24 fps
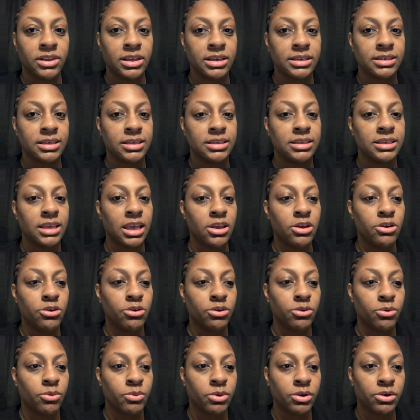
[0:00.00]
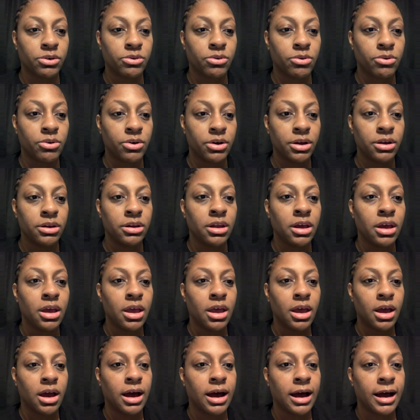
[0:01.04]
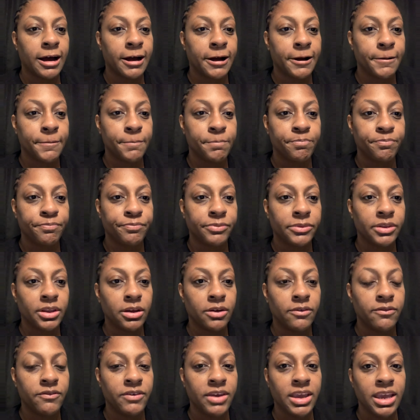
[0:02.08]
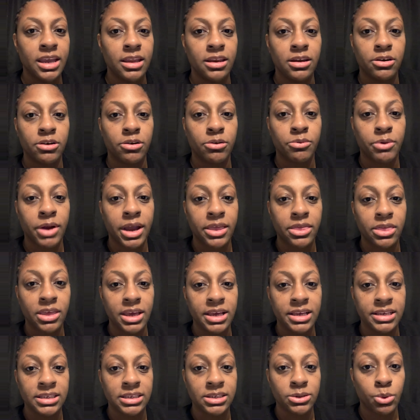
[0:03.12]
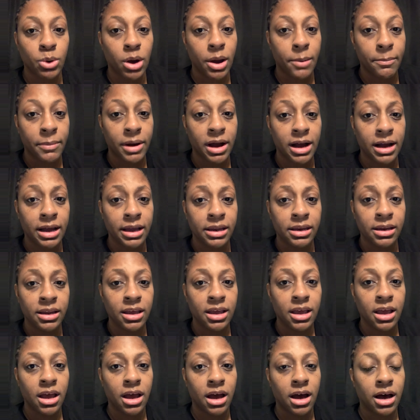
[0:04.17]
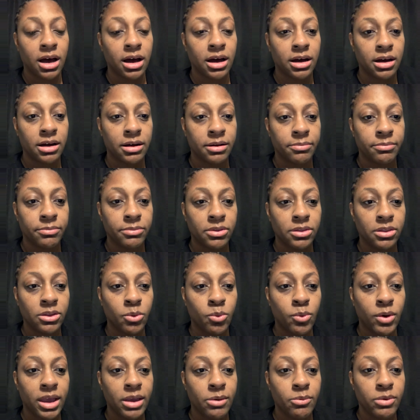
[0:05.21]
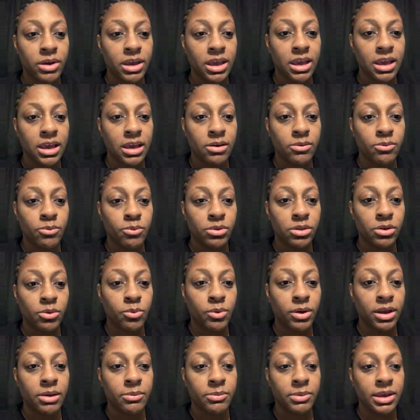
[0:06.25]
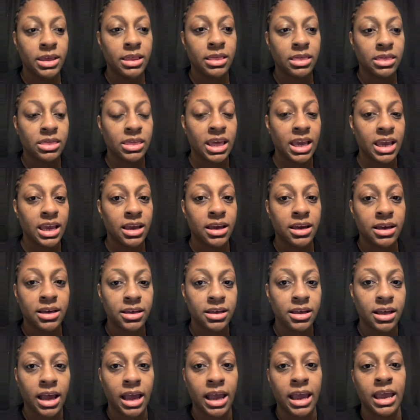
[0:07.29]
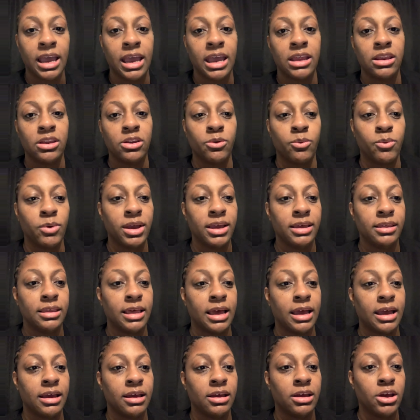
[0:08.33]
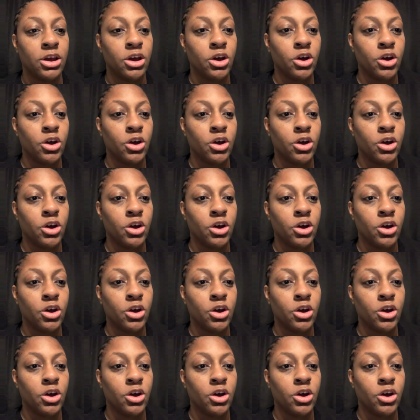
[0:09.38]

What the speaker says: Let's continue to work on feeding the correct things to our mind. The way we think and the way that